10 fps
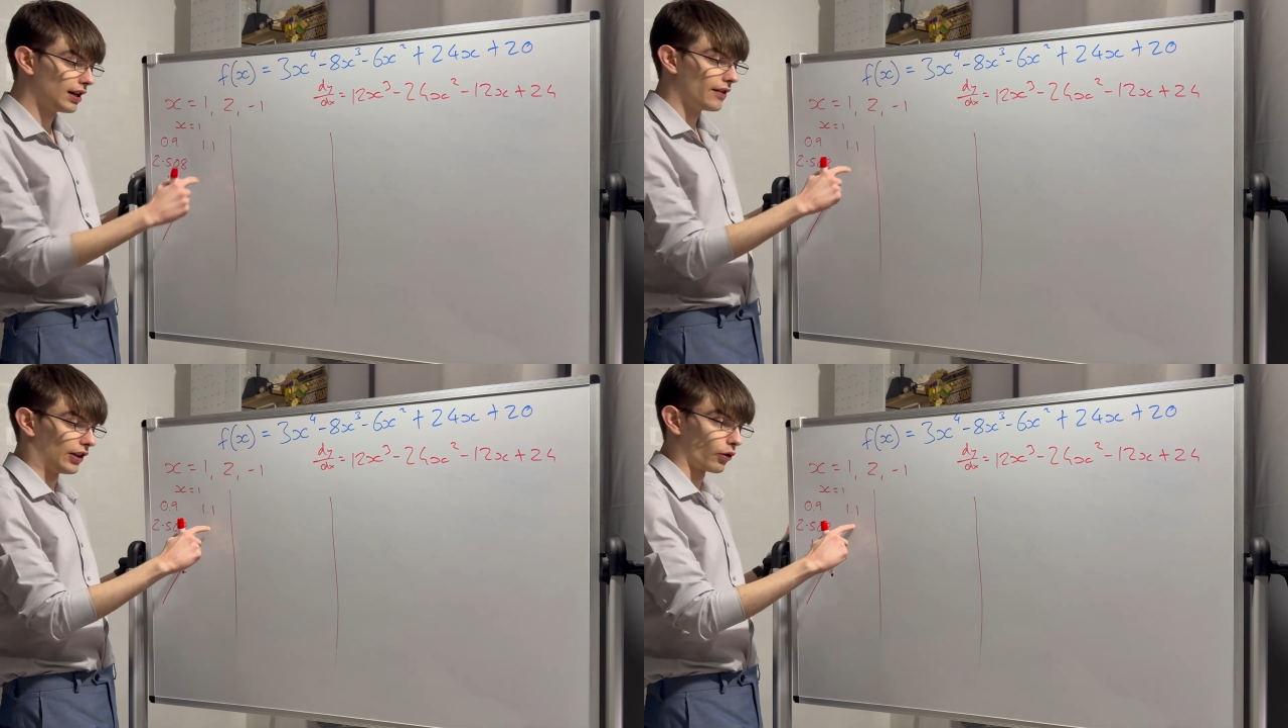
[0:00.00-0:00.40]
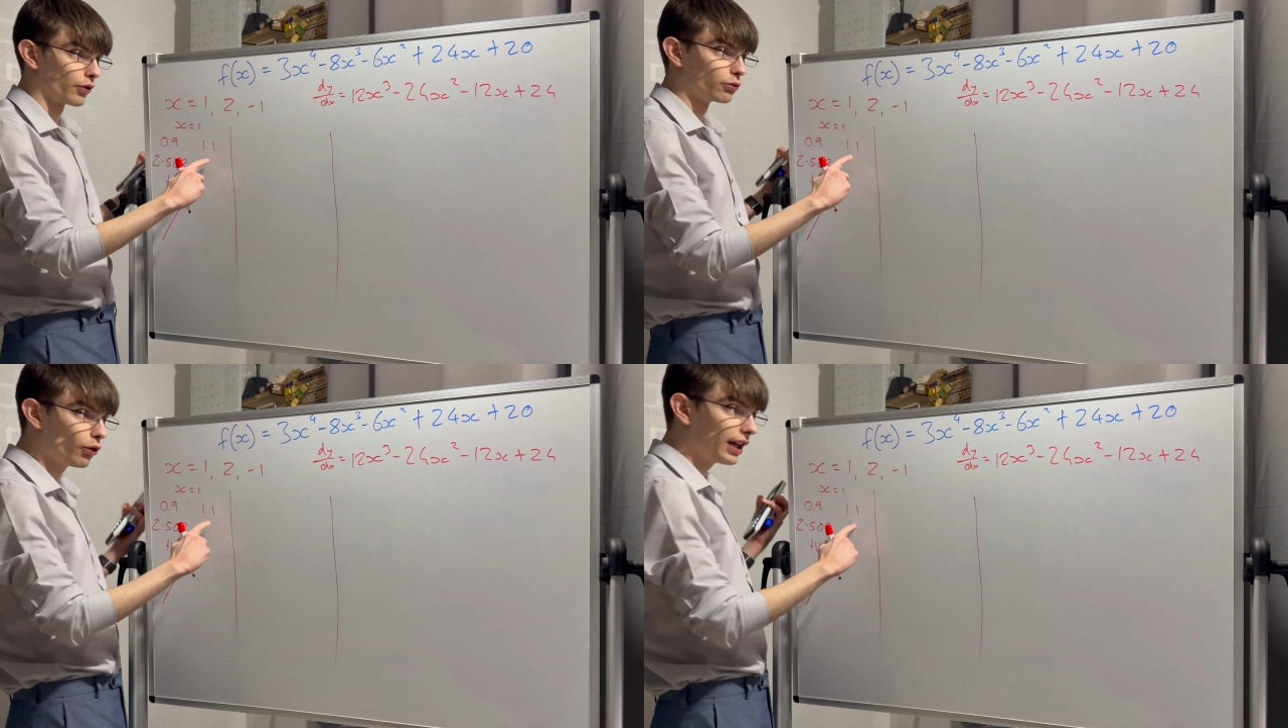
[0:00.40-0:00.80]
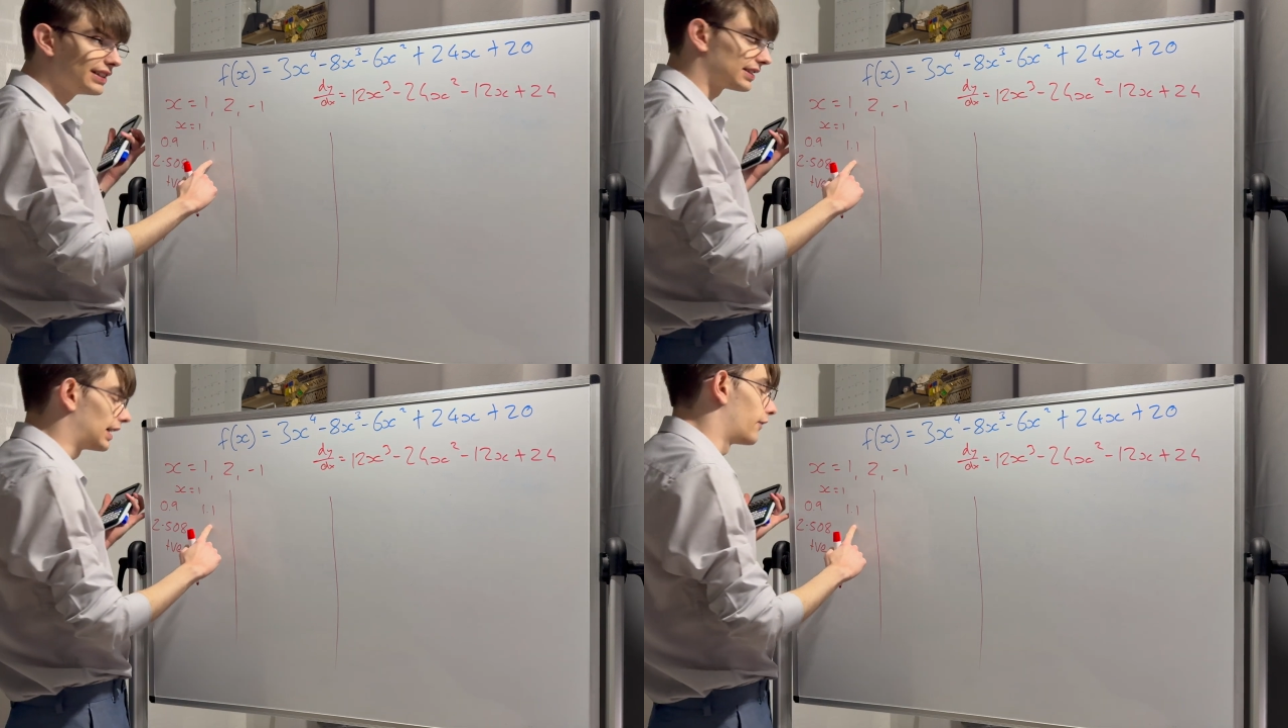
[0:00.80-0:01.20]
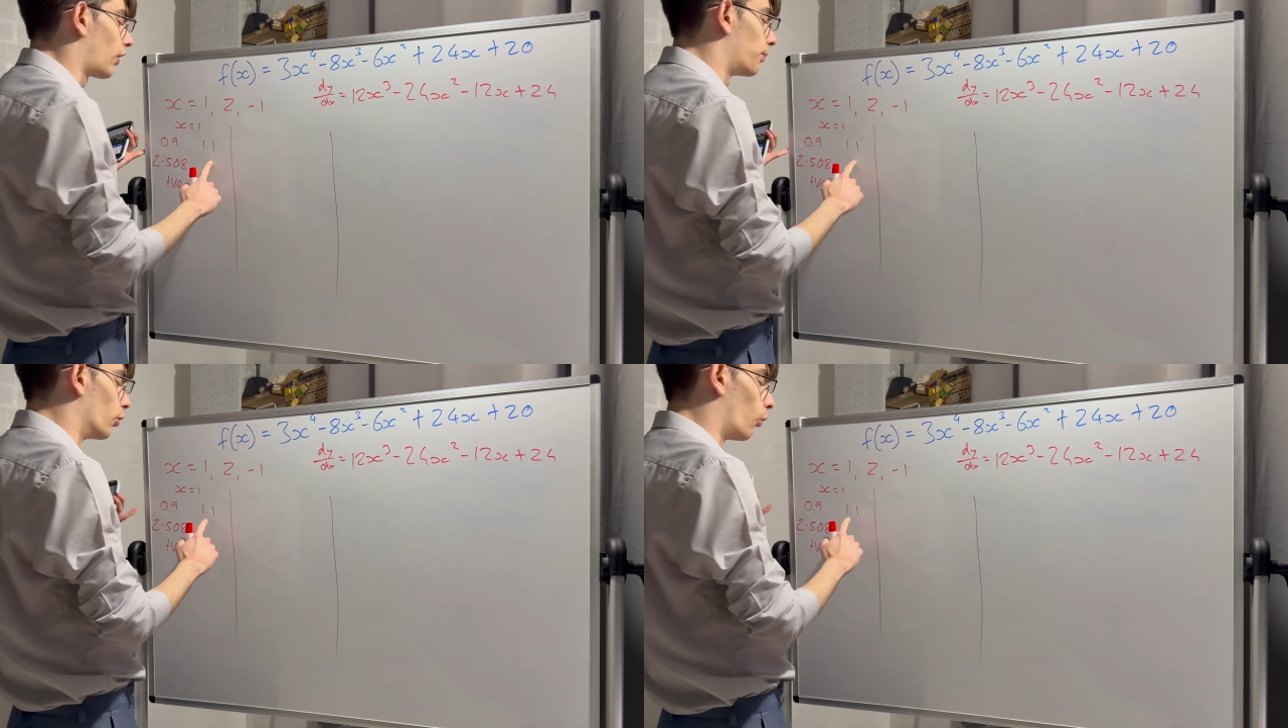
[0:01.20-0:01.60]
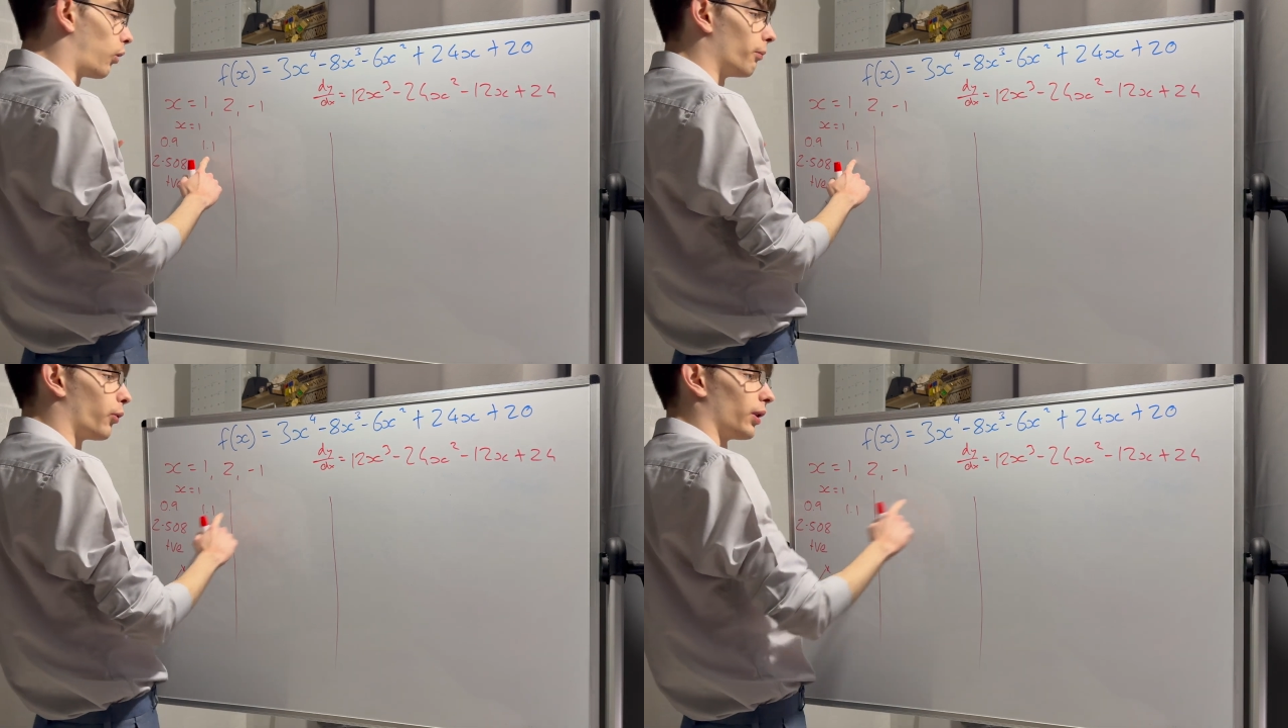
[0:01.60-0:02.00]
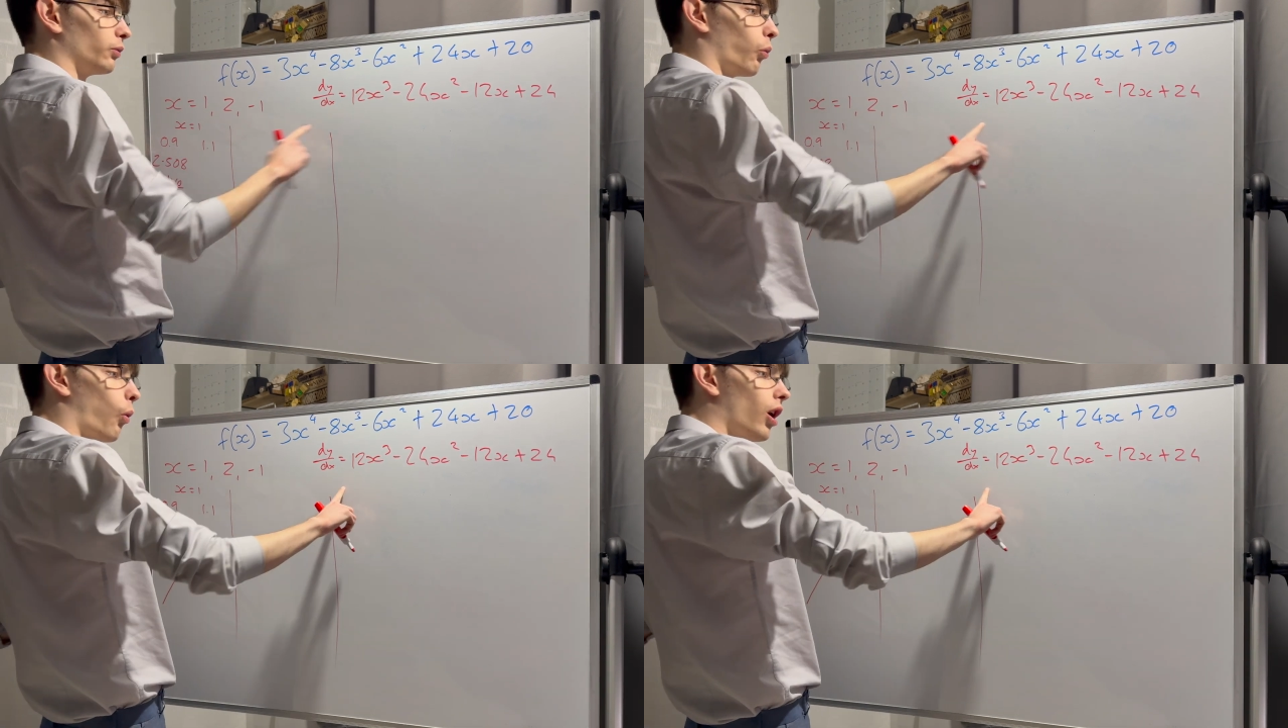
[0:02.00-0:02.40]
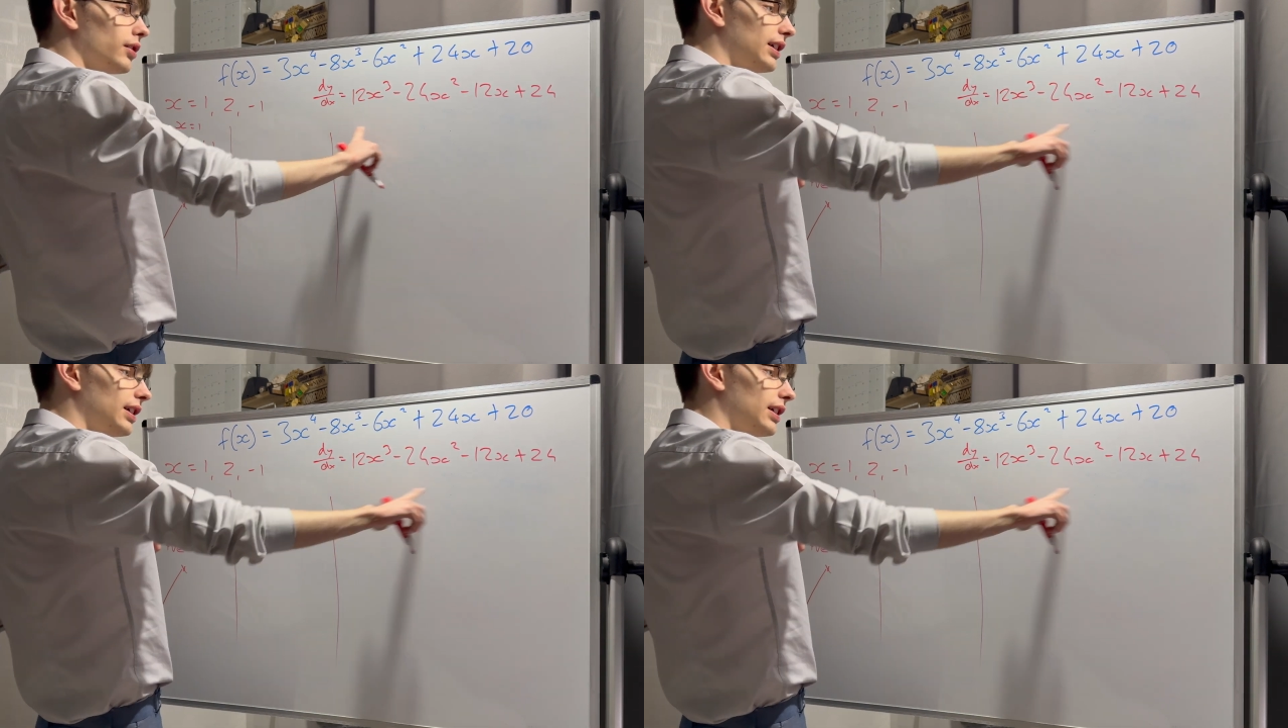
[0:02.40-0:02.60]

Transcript: Then on the right, if I put 1.1